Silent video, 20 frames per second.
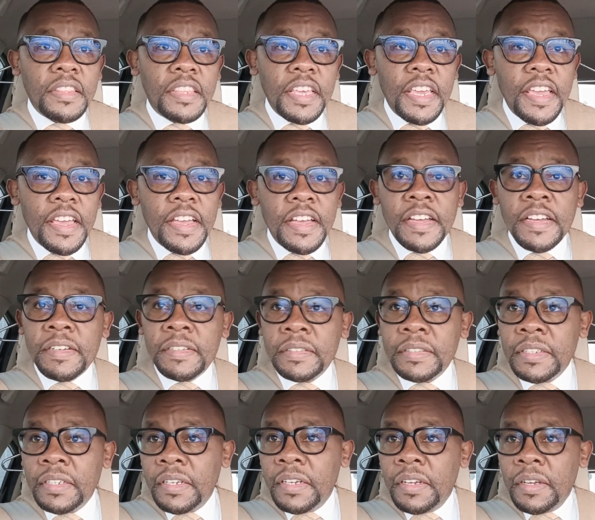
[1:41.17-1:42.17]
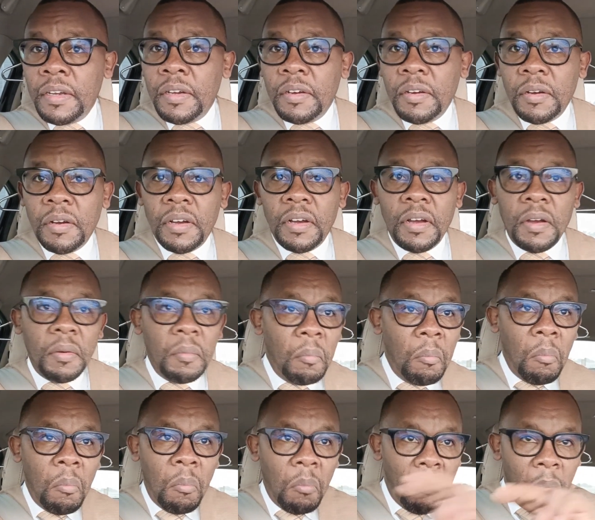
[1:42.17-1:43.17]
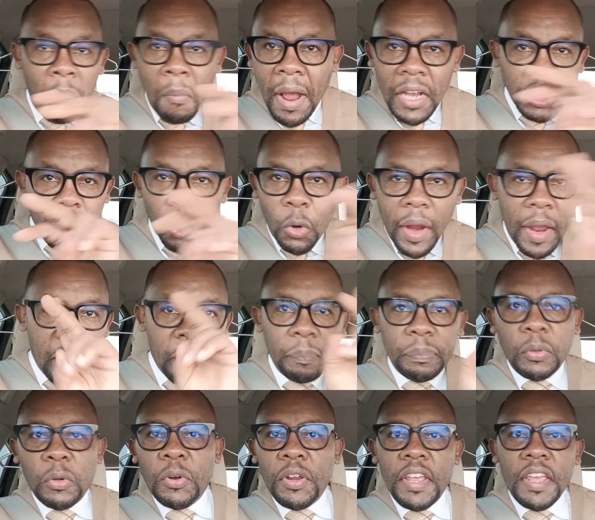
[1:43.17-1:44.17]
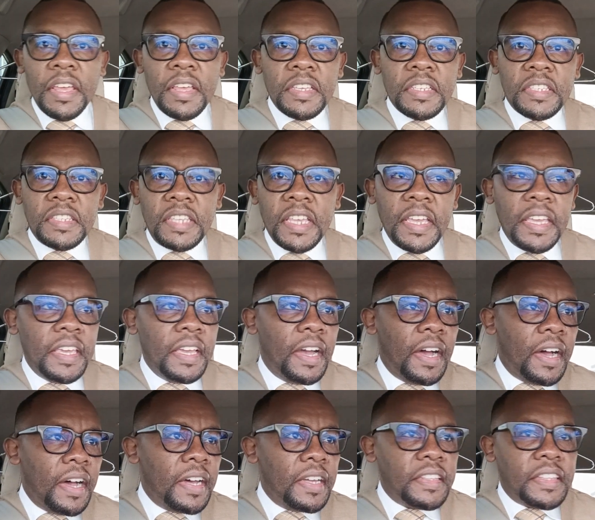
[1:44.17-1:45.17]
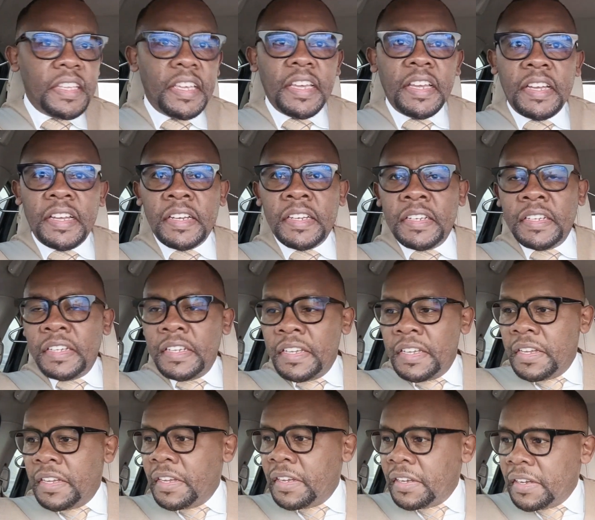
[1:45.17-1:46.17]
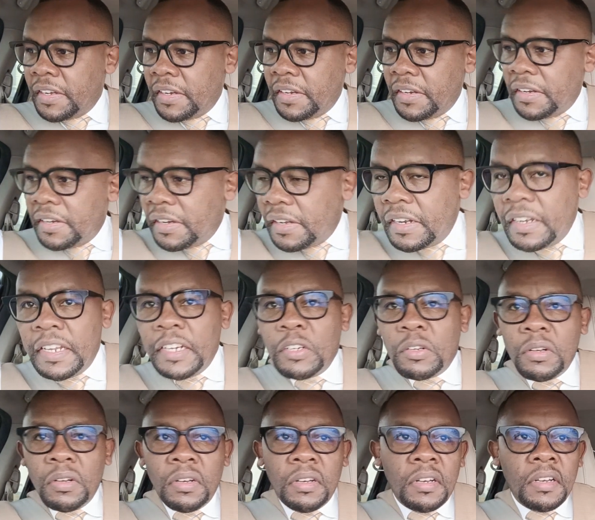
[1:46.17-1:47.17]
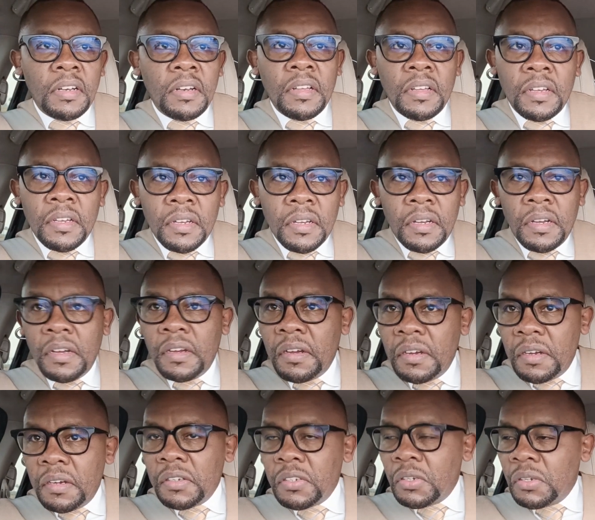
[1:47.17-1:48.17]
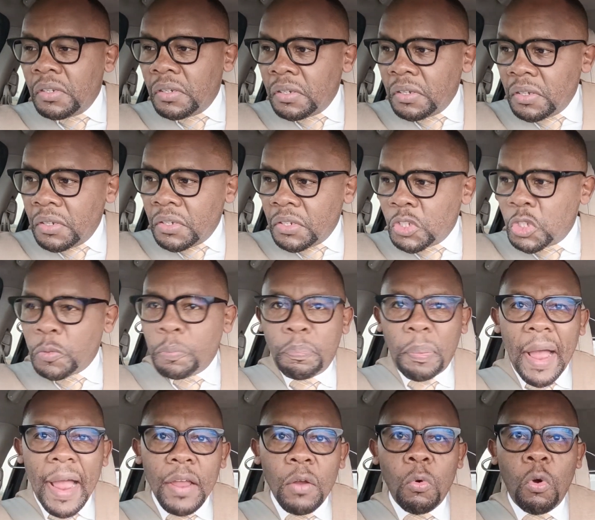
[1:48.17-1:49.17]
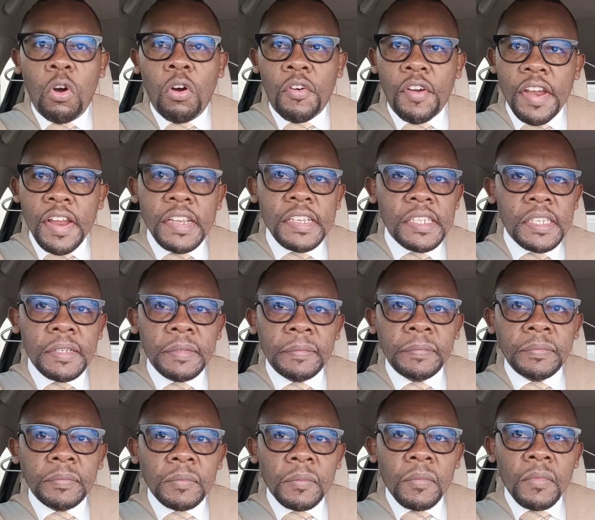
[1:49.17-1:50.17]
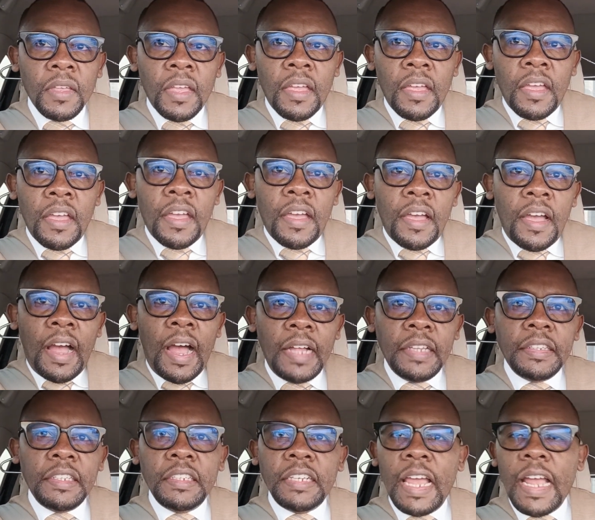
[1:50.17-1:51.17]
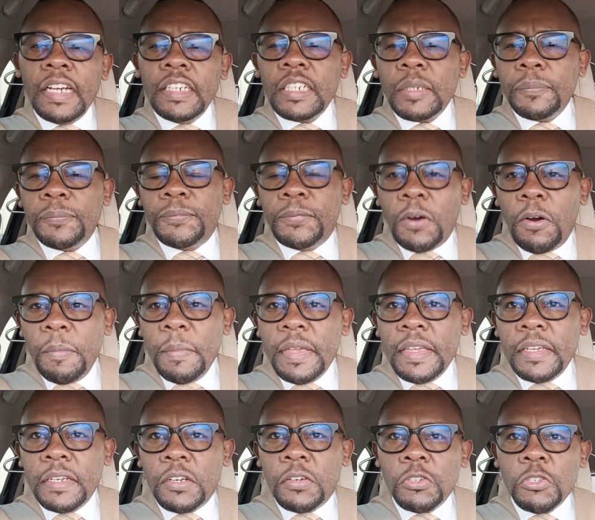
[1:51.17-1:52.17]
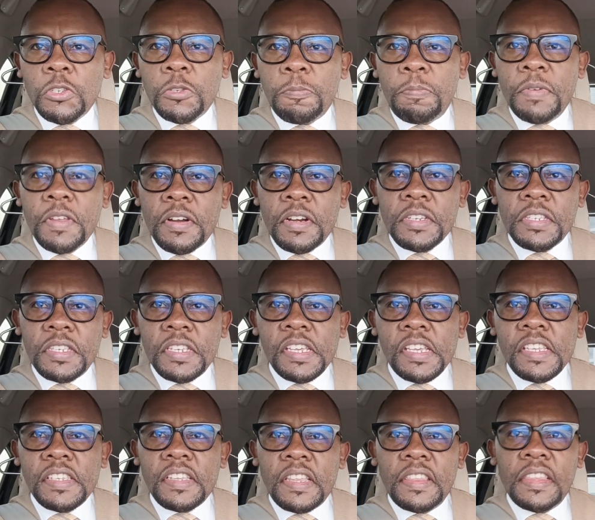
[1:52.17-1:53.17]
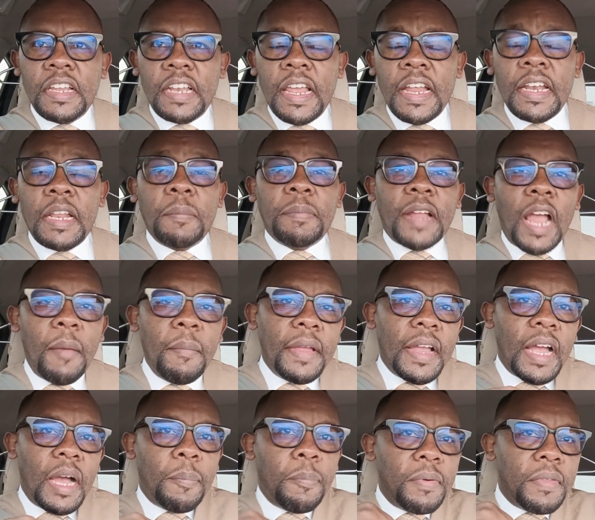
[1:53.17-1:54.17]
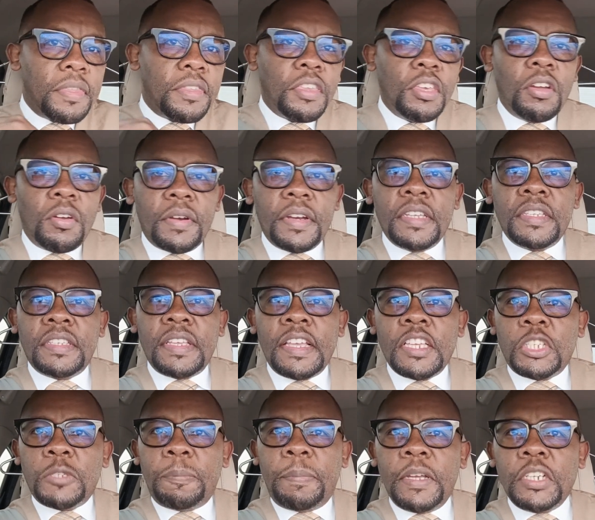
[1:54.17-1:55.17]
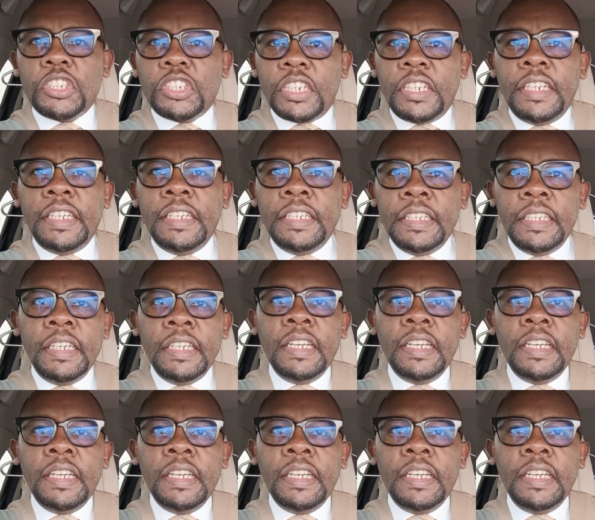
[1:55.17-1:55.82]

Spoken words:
their macho employees, they are their little spy warriors, and they'll end up forming conspiracies, and they'll end up coming up with theories, especially